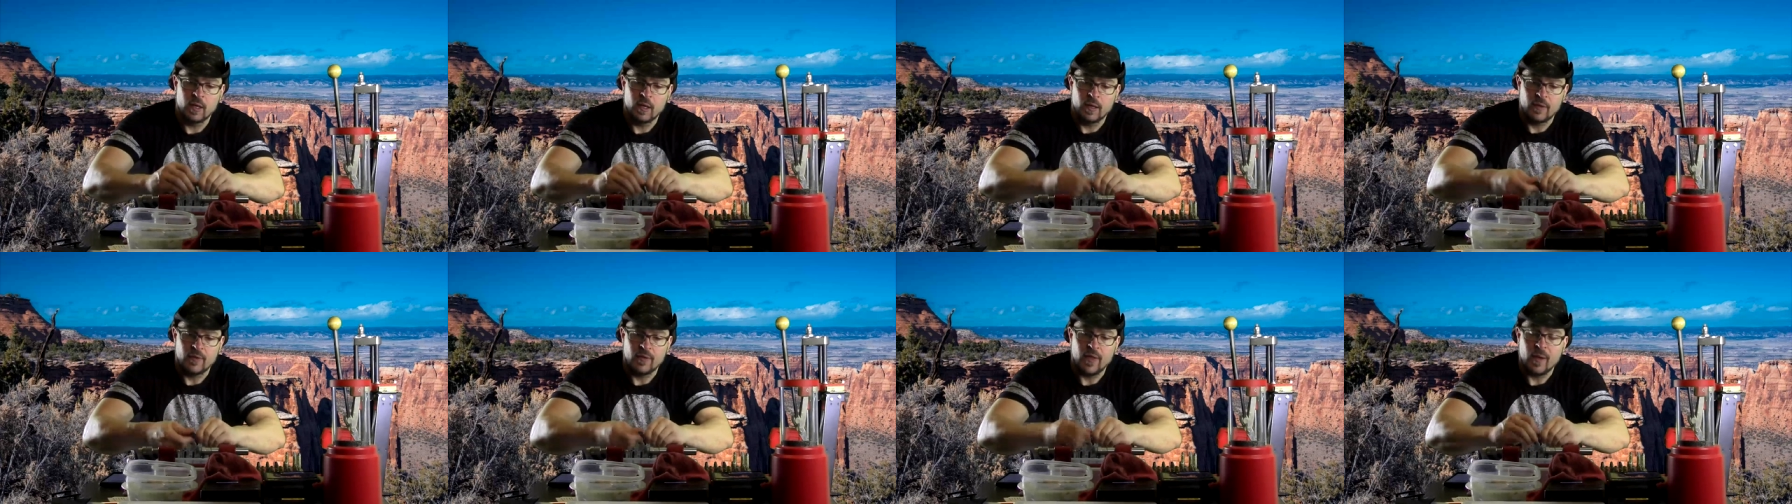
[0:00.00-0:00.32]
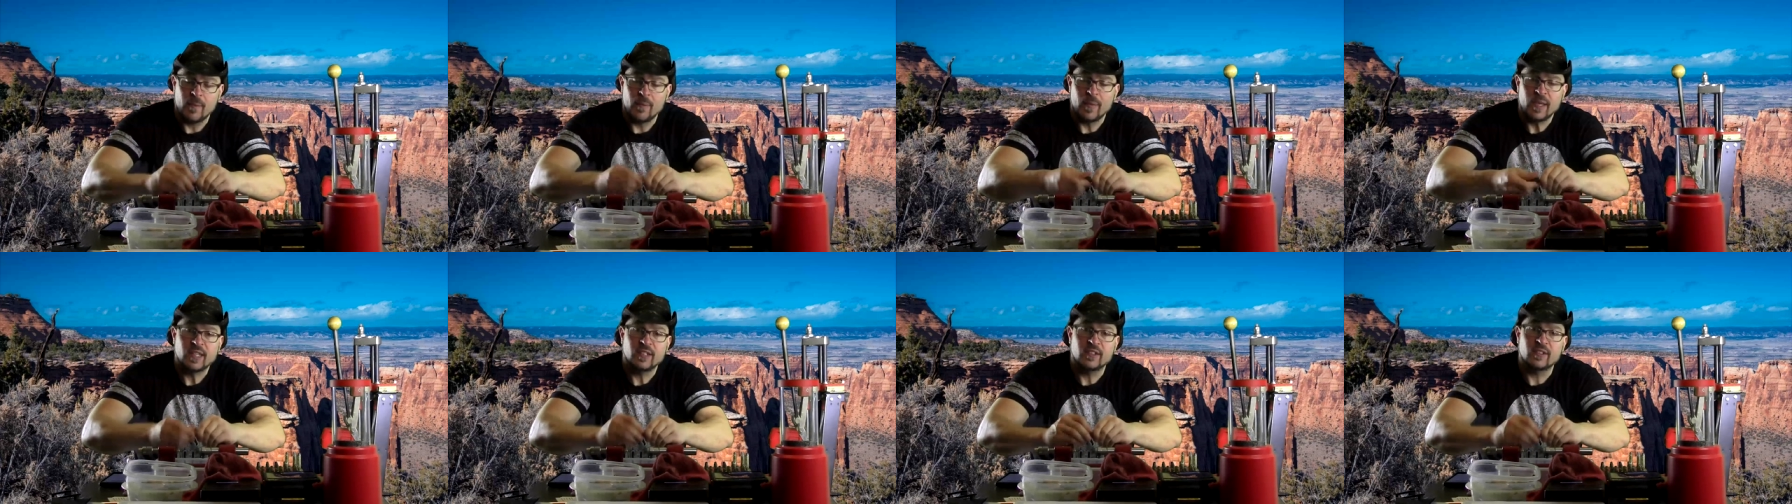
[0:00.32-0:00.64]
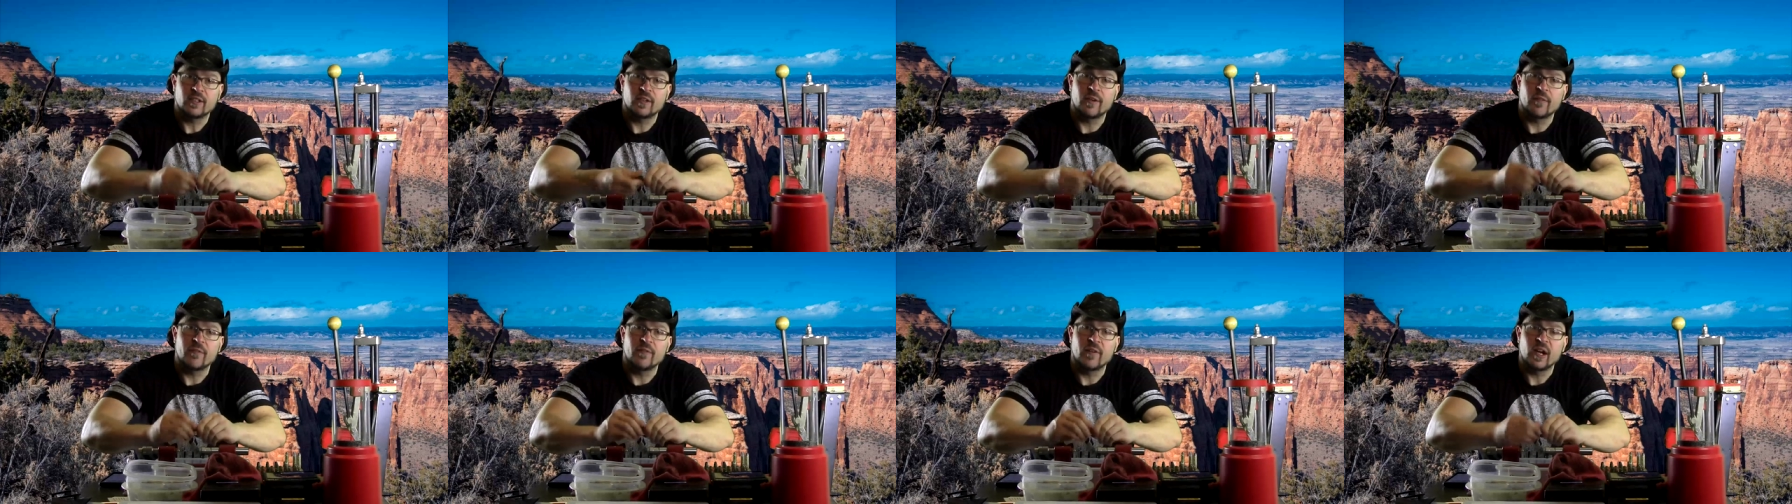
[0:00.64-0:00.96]
That makes
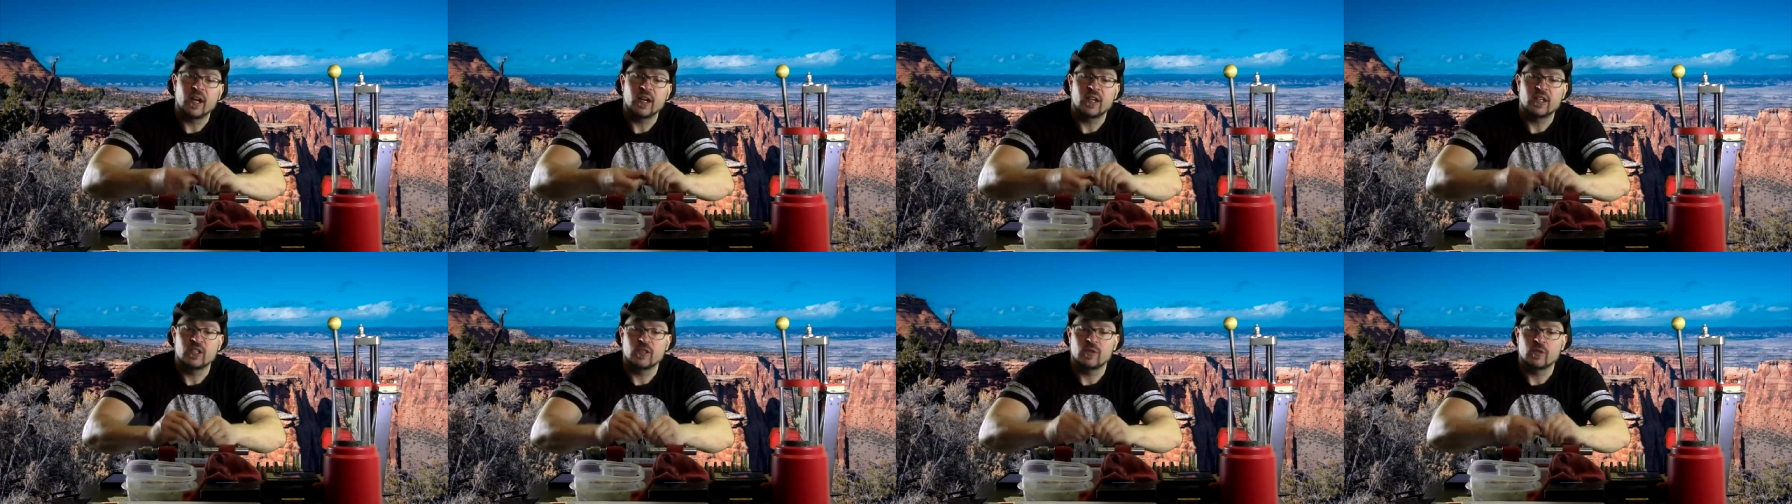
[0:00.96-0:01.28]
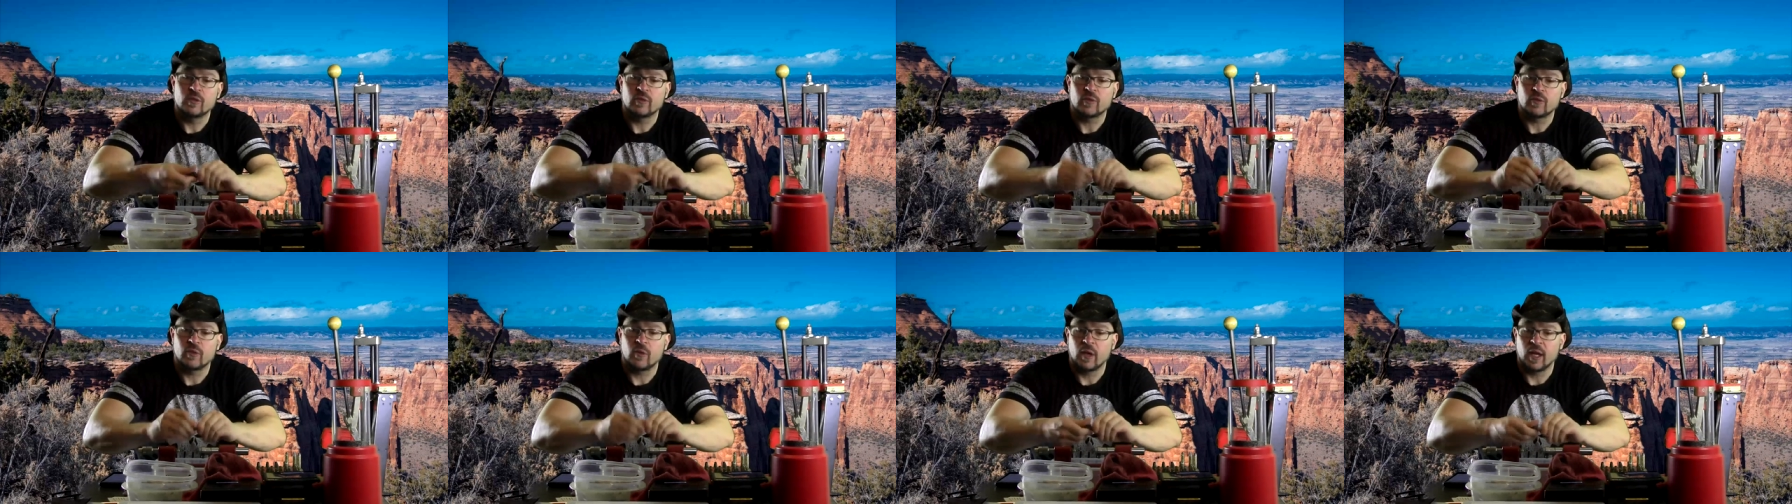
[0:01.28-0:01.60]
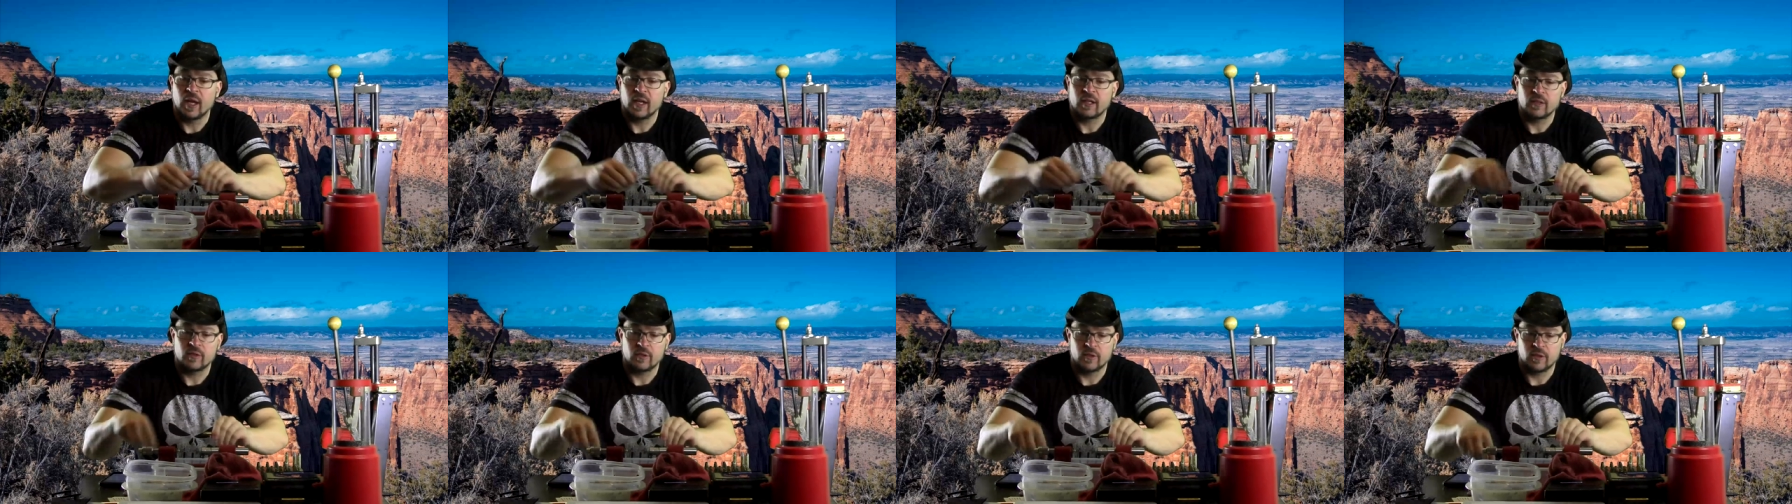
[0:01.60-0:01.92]
it a very useful
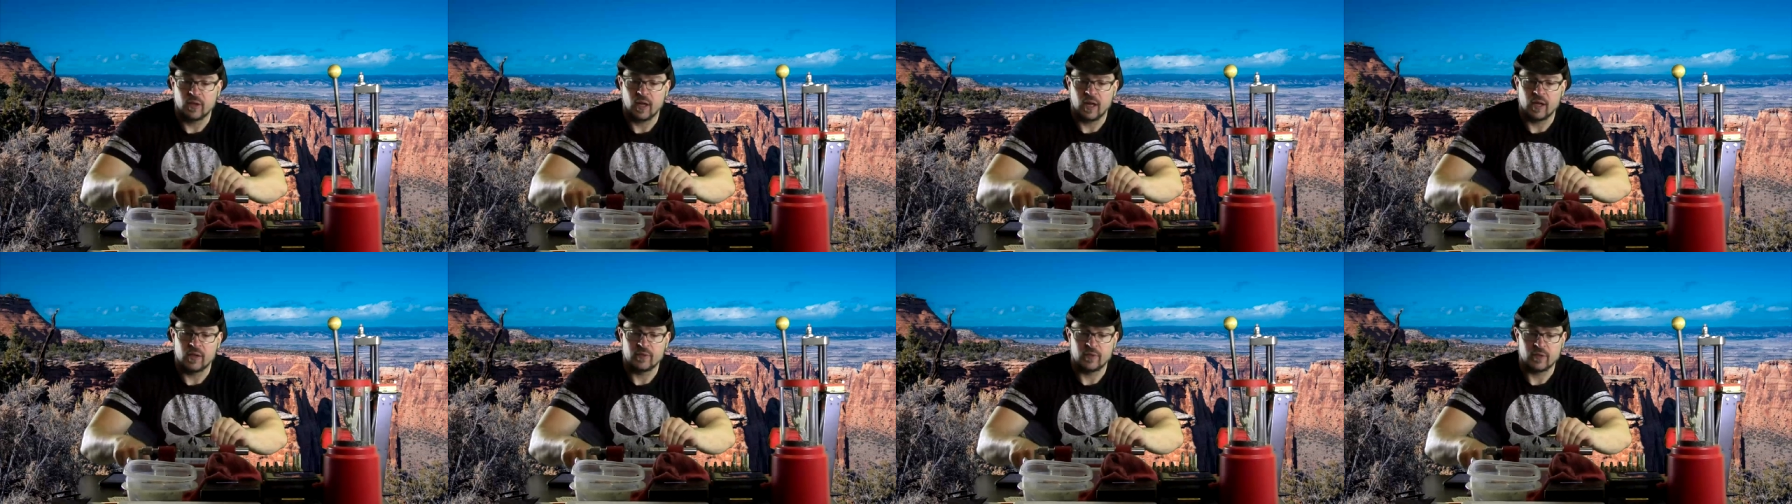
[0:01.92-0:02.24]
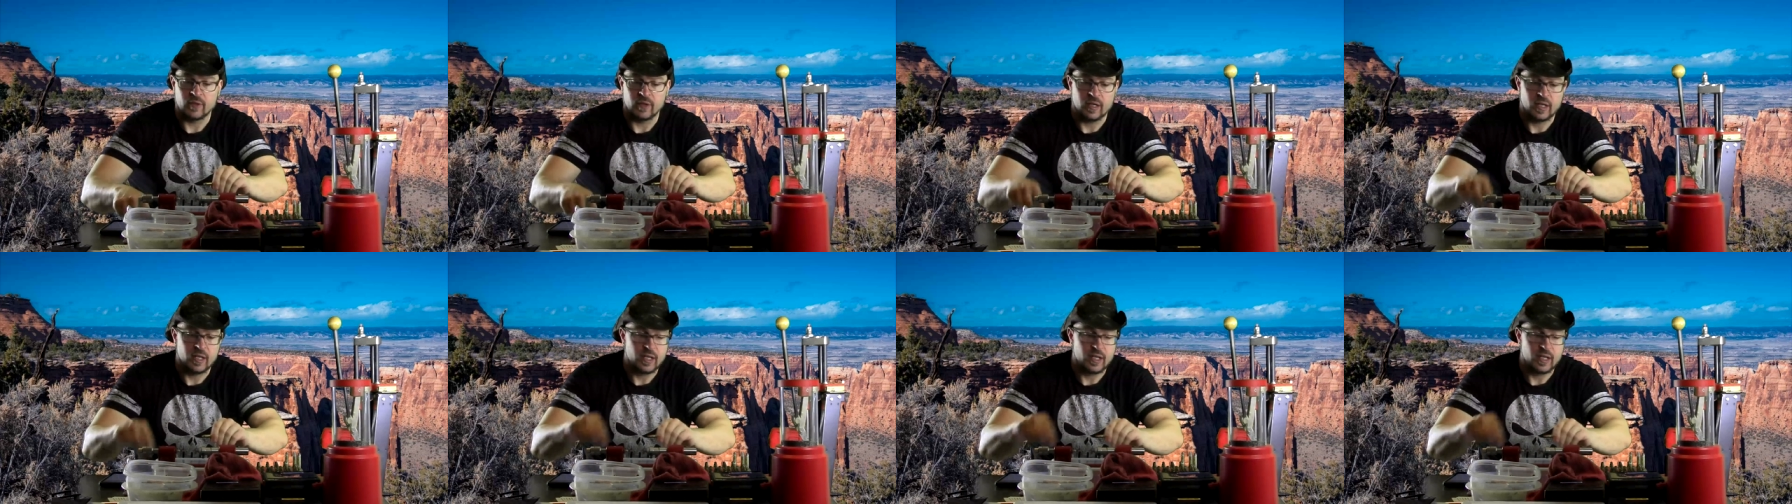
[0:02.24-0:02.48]
exercise for